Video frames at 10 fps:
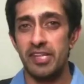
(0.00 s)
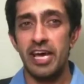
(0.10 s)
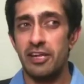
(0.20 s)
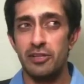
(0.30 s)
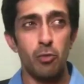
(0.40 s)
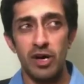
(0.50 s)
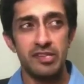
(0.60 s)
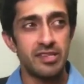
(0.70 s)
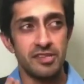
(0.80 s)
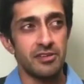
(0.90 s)
8, the words
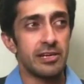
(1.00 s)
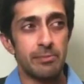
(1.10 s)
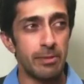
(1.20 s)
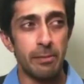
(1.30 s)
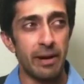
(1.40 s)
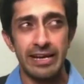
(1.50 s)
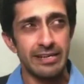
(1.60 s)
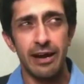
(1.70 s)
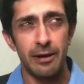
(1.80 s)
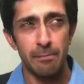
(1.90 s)
that scream in my mind
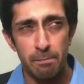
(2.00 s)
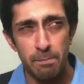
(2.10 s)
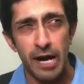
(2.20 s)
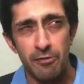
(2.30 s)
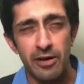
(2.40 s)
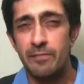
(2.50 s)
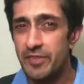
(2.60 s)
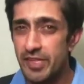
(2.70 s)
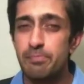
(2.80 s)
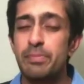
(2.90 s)
are power,
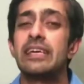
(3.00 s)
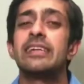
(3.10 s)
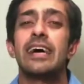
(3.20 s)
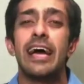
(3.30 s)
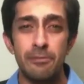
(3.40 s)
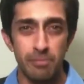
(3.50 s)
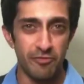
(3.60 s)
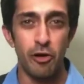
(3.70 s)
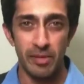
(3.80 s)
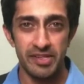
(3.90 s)
speed, and
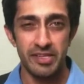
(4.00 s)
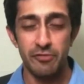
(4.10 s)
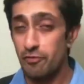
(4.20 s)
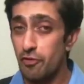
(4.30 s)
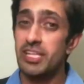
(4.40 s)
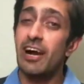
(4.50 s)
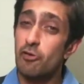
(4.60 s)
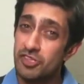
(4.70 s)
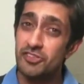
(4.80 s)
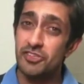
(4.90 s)
performance. Now we've got the
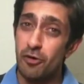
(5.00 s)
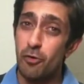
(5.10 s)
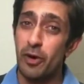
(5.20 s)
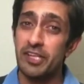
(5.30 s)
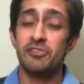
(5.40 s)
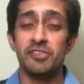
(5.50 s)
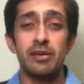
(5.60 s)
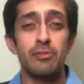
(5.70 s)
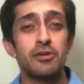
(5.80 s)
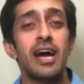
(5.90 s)
Oxygen OS, which is
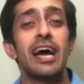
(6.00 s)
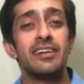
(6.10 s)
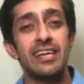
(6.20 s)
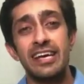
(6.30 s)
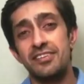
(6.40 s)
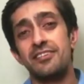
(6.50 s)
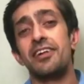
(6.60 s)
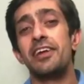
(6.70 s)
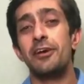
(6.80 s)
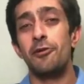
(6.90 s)
able to add an extra
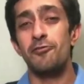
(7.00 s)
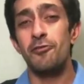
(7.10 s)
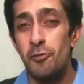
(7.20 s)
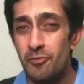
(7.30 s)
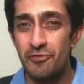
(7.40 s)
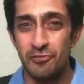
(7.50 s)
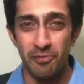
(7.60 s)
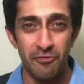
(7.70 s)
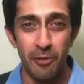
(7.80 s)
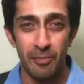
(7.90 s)
layer of oomph to
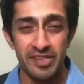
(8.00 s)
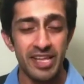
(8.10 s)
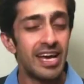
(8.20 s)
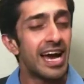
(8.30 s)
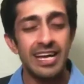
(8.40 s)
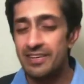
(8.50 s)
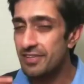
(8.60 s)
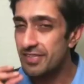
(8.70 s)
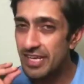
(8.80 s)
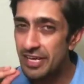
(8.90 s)
performance, and it
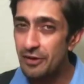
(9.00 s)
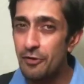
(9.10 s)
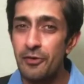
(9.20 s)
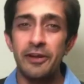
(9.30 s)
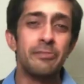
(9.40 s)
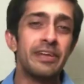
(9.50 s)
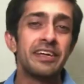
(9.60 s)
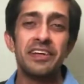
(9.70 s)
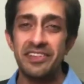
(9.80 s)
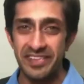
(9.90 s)
is incredibly
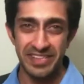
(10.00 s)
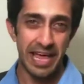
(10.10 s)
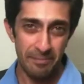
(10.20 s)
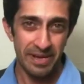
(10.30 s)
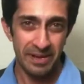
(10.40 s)
snappy.